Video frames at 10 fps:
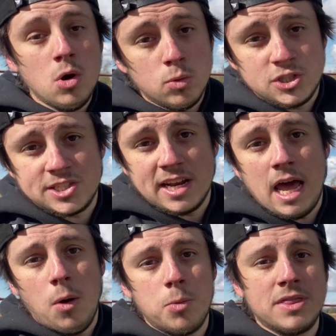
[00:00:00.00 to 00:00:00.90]
which is going to
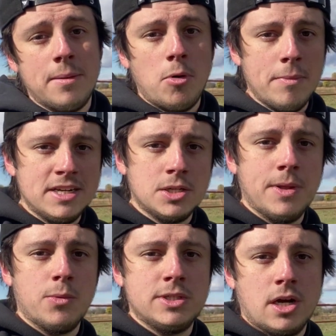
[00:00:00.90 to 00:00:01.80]
help with that momentum
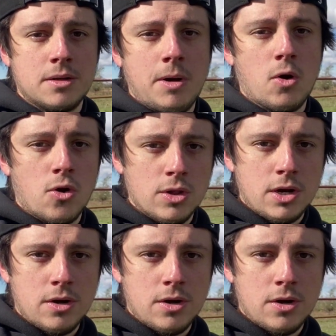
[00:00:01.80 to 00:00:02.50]
that we talked about earlier.